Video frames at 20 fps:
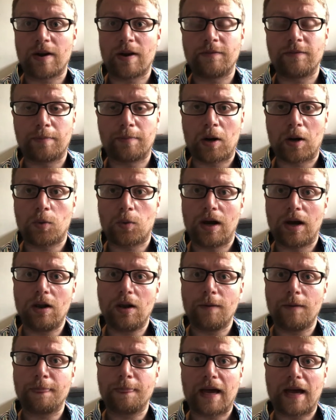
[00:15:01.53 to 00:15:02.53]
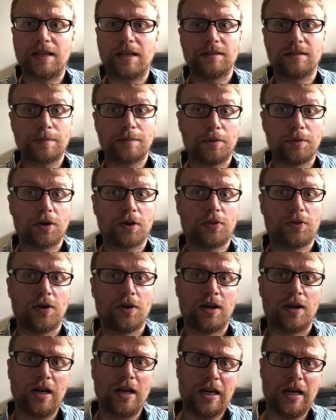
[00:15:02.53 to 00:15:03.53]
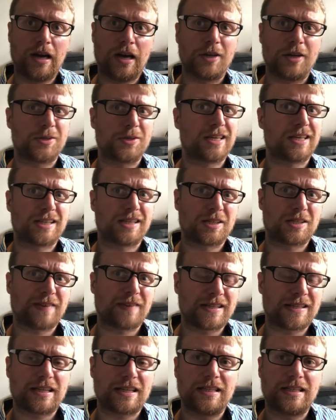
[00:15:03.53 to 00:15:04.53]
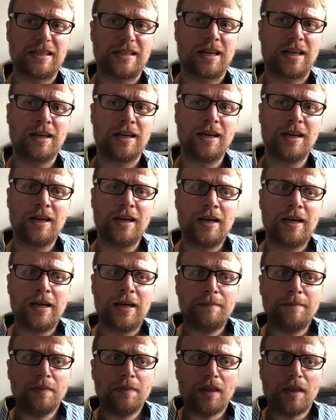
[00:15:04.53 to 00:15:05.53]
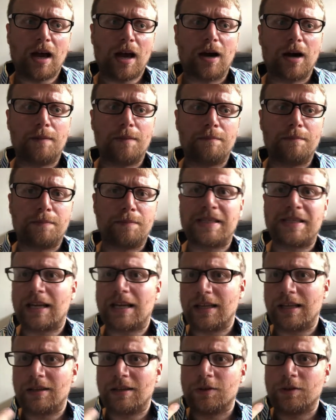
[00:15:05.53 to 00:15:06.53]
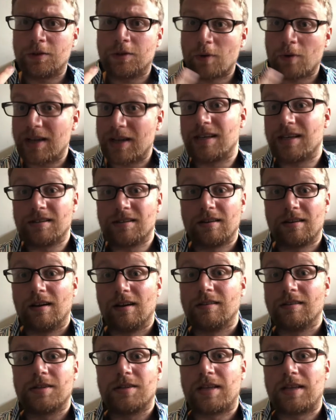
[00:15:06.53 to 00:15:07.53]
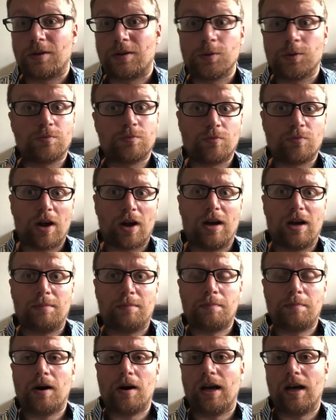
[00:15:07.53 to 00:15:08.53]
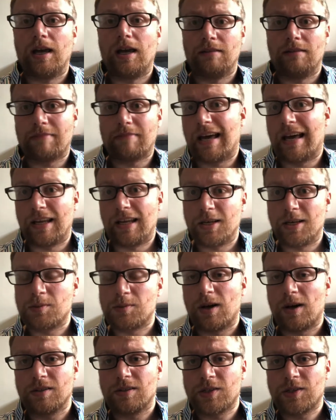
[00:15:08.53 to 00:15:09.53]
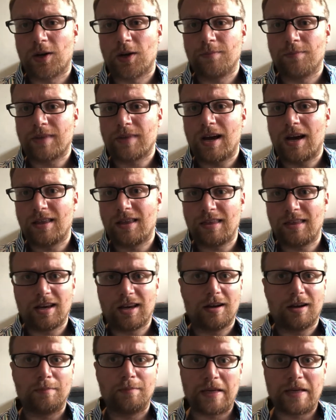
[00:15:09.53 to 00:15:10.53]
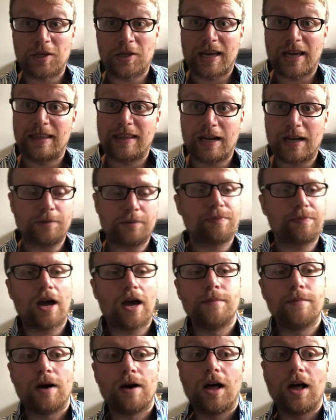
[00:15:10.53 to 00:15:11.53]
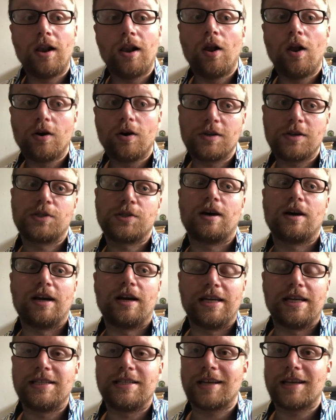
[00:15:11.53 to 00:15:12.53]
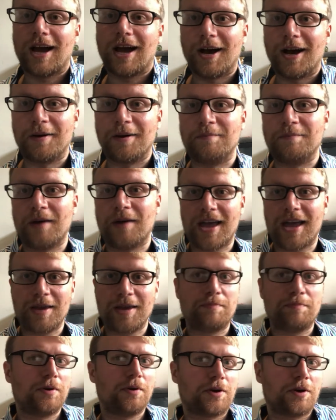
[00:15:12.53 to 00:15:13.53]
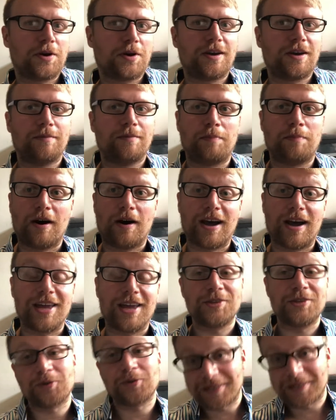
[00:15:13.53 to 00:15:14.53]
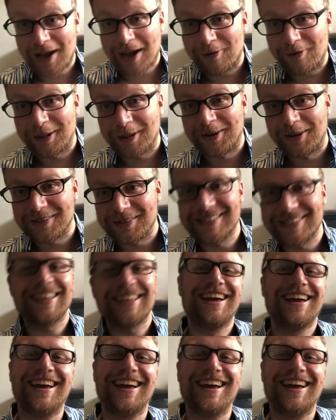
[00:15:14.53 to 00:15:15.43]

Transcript: raved about quite a lot and a book that I just think sounds fascinating. Particularly the writing style just sounds right up my alley as well. So I think I'll be checking that out. Alongside a book by Joyce Carol Oates.